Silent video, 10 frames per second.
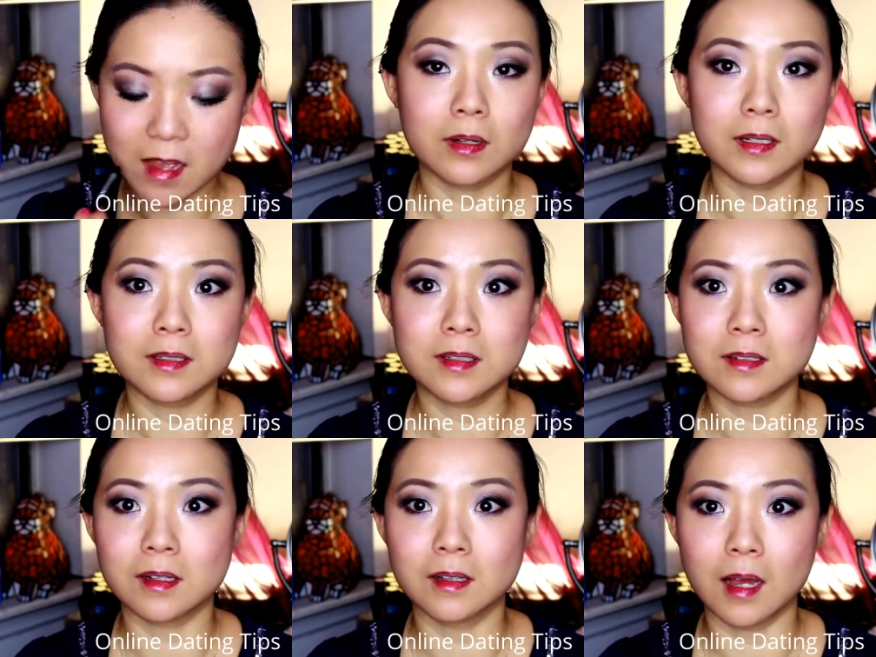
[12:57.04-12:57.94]
Okay, this
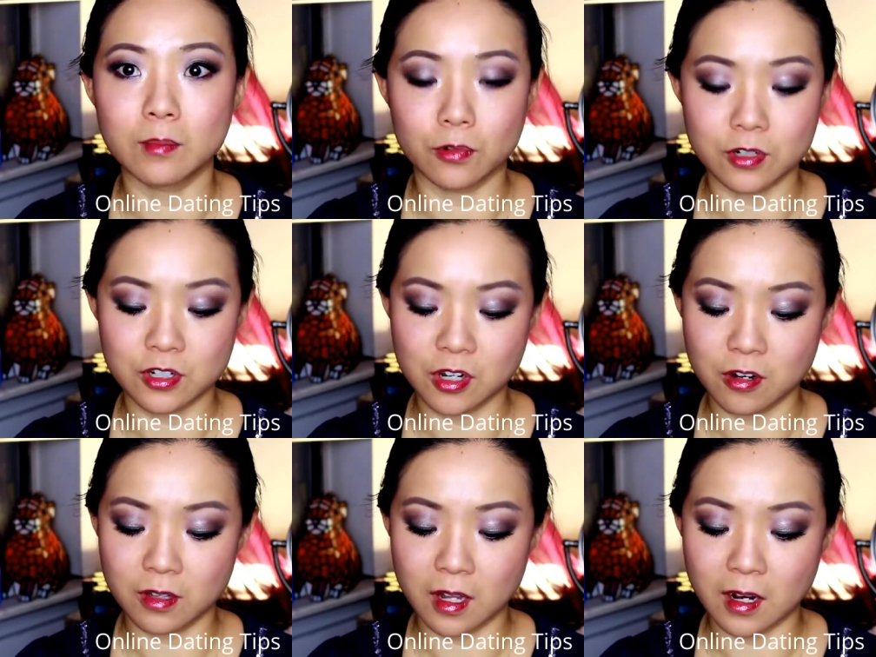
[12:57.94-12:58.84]
is a lot more
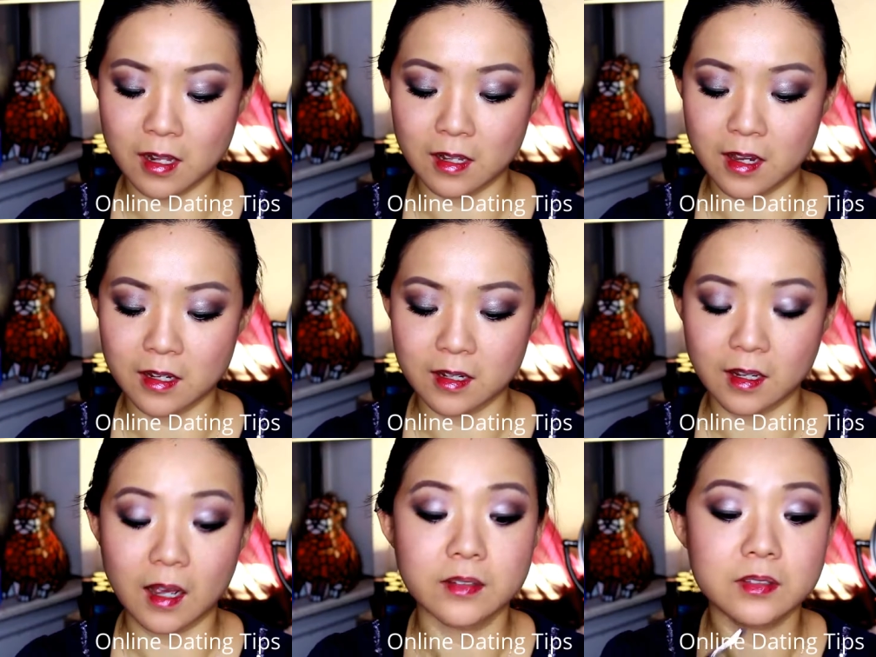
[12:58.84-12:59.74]
sheer than I like,
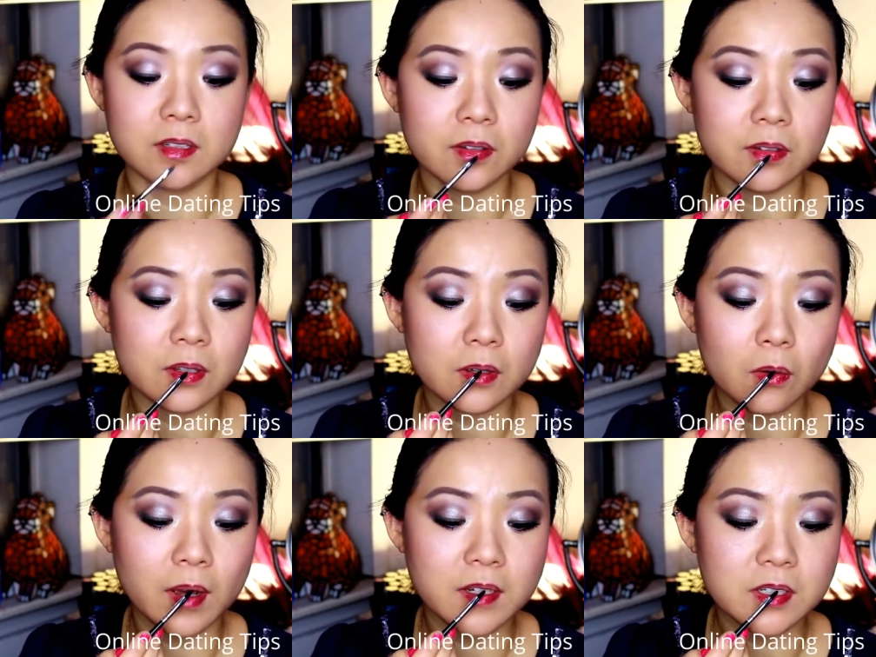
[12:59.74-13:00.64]
guys. This is
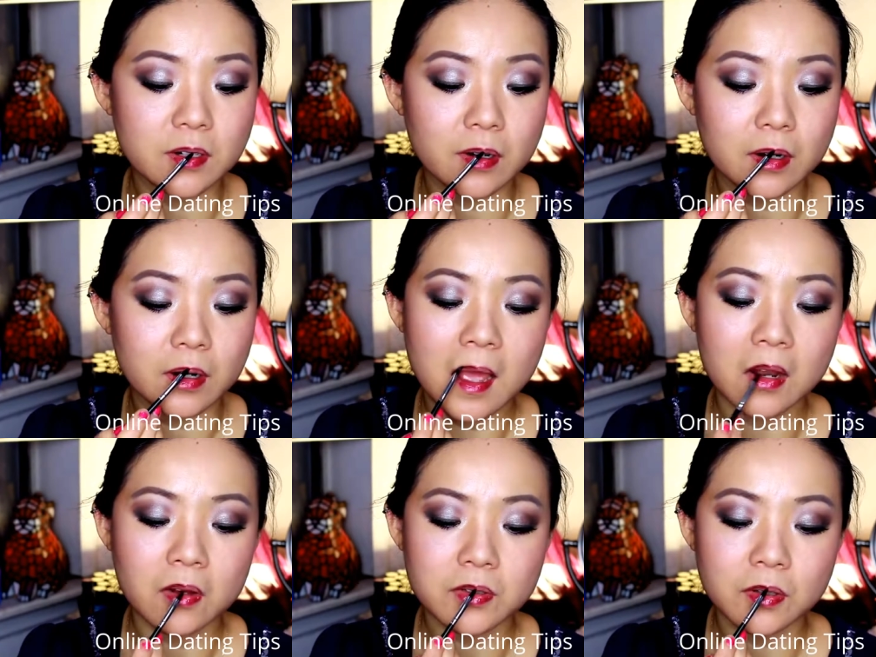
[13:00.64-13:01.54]
quite sheer.
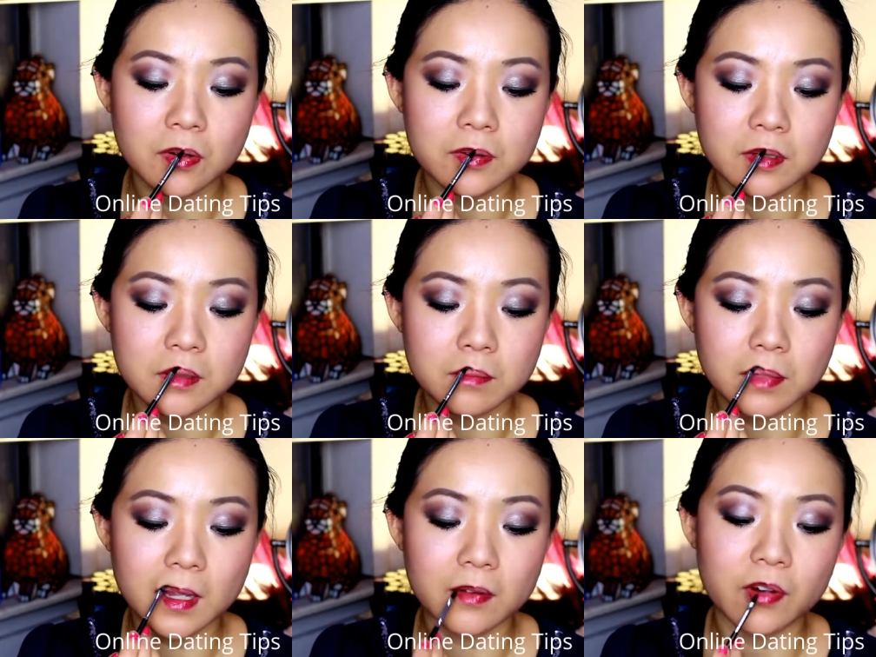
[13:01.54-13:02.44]
And also, it doesn't
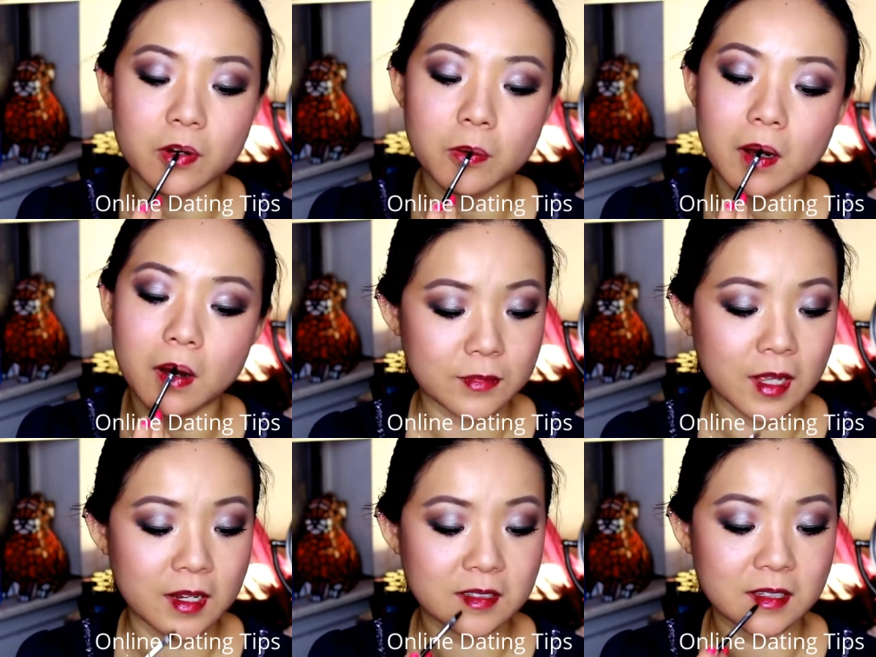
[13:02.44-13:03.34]
blend very well.
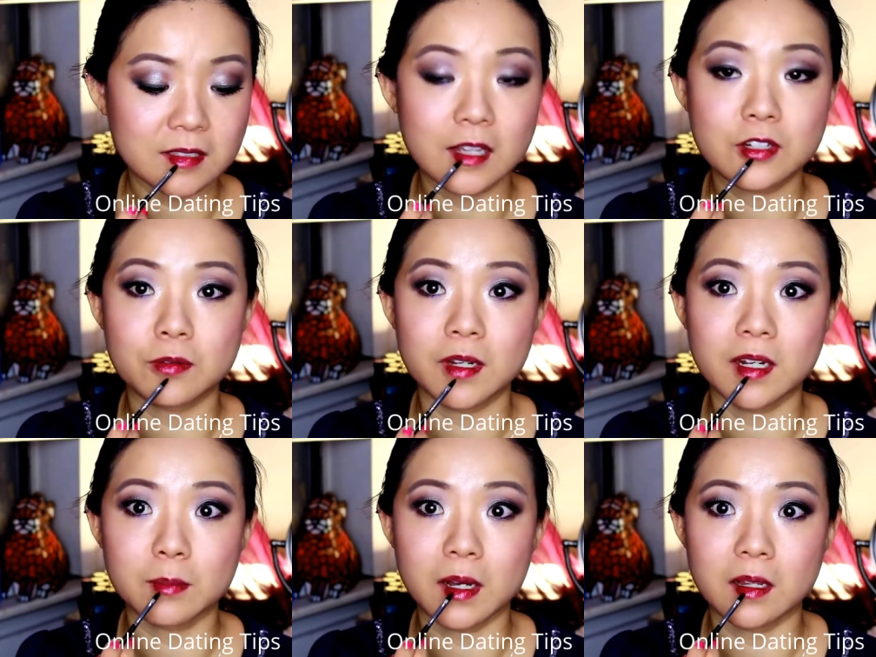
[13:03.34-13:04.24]
And it's
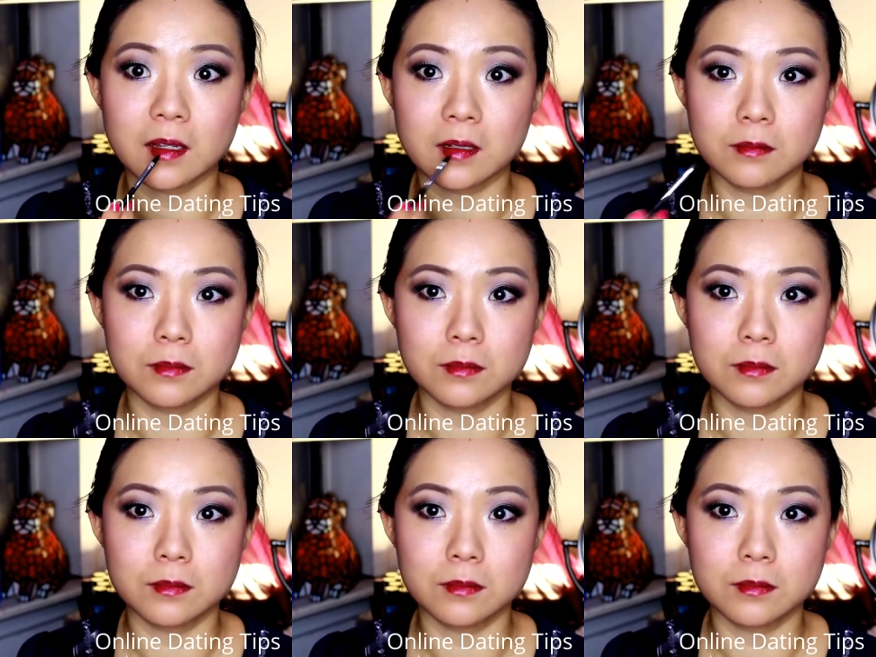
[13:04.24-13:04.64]
accentuating my